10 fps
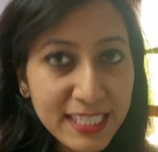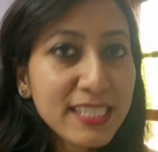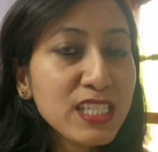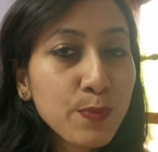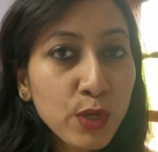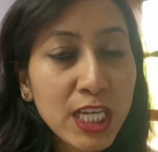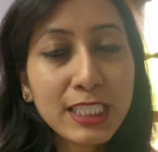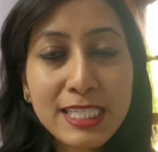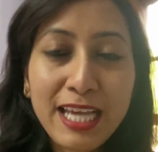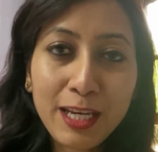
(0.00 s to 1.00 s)
is Product
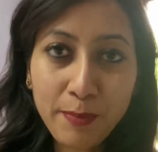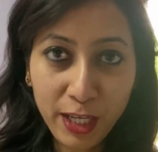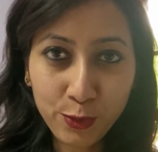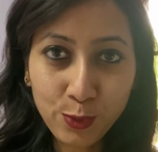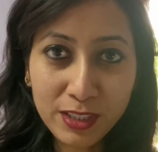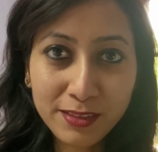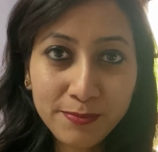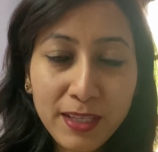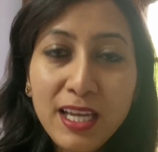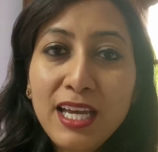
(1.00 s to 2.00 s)
Design by Google.
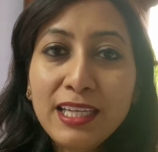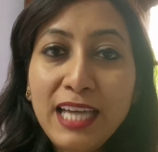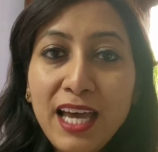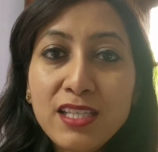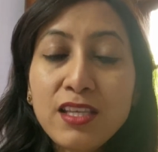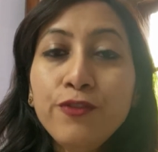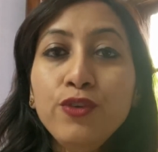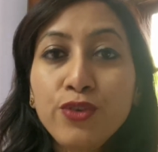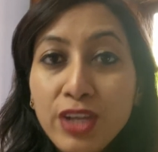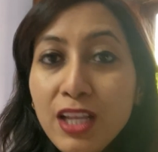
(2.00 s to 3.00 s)
Guys, if
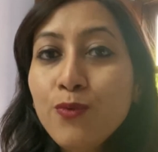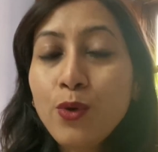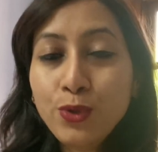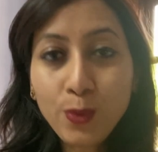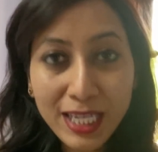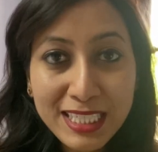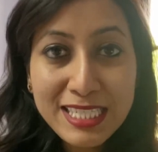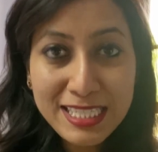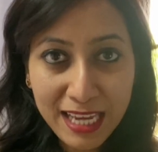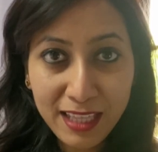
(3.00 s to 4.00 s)
you really want to
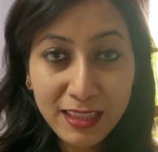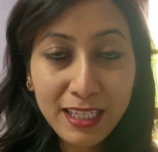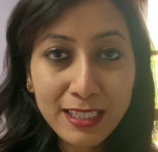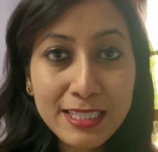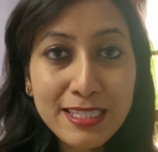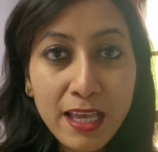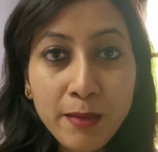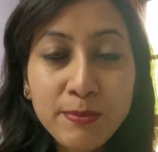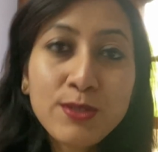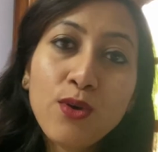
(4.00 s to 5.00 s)
understand the
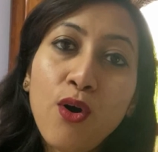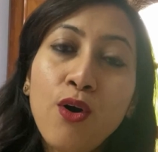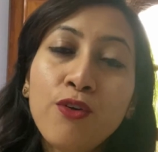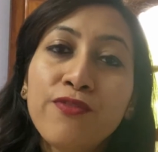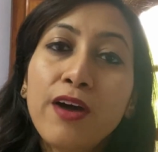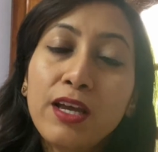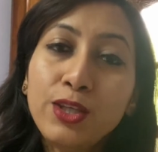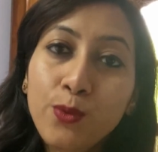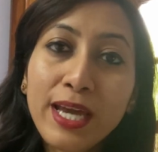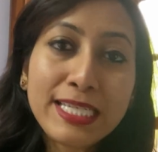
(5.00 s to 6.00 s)
concepts of
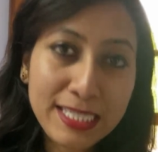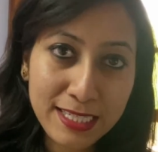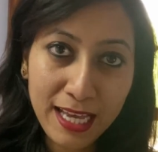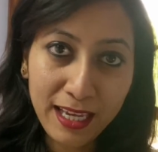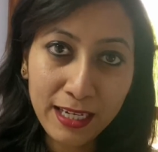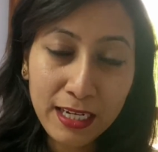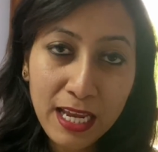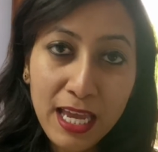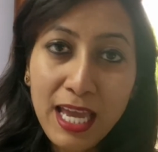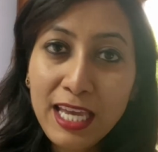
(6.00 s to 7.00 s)
UX design,
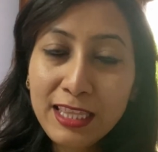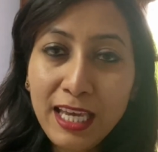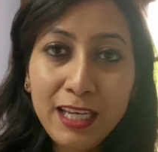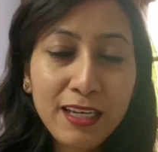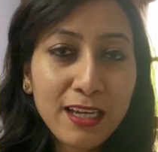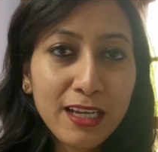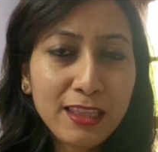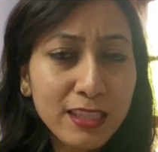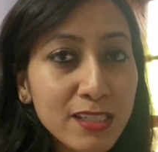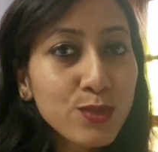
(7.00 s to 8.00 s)
then
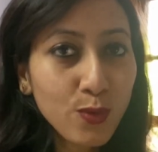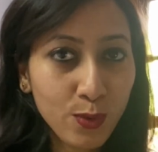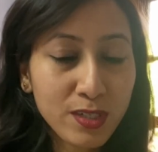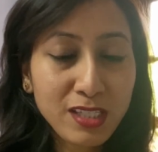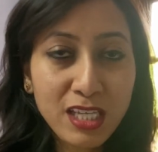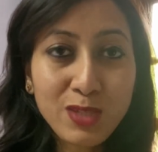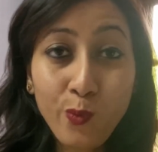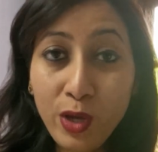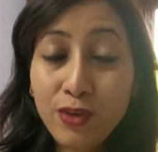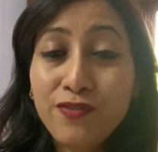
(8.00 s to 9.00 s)
this course is
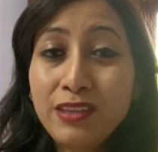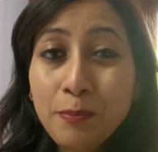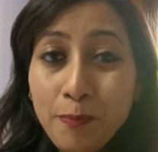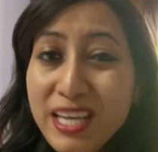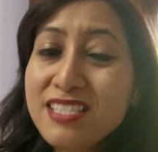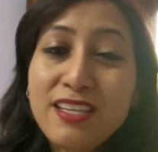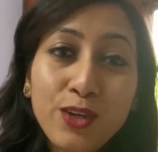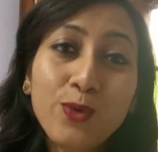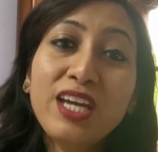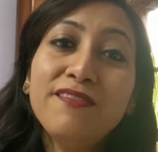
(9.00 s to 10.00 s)
one of the best that
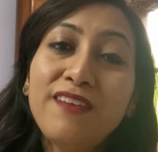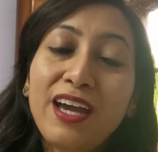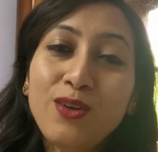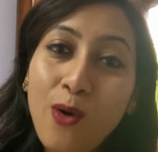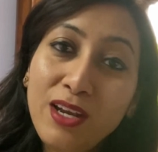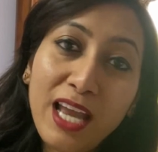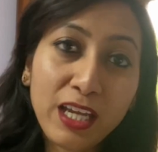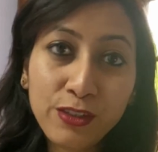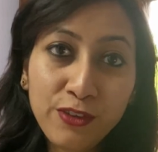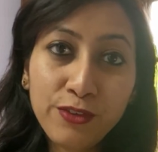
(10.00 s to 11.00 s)
you can find online
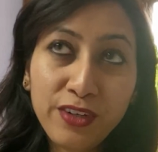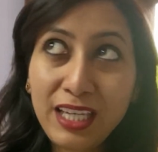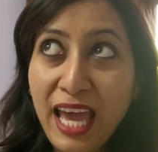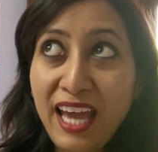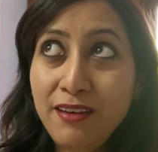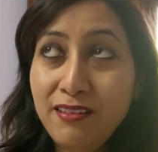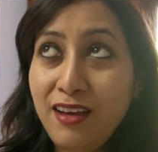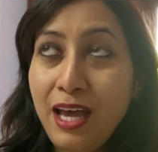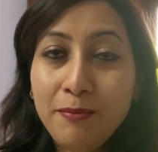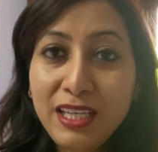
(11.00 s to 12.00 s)
for free. And
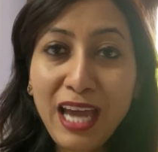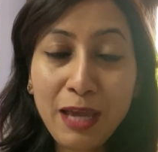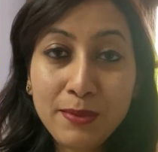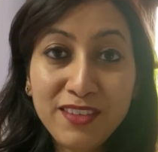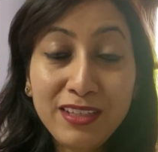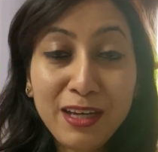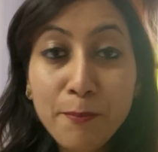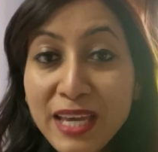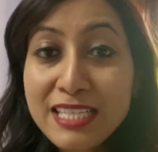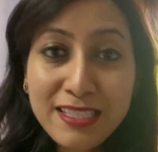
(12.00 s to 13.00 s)
I mean, I'm even
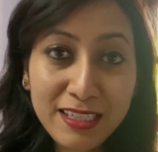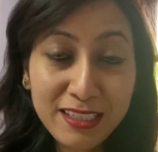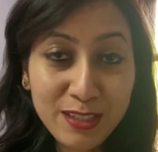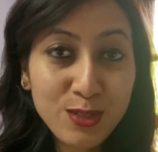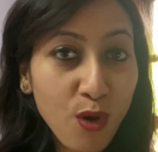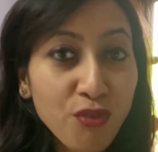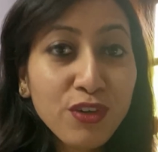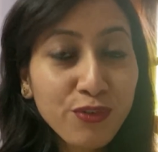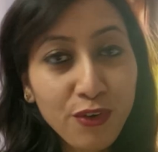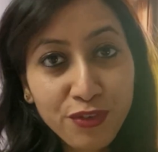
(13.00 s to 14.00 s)
amazed that it is offered for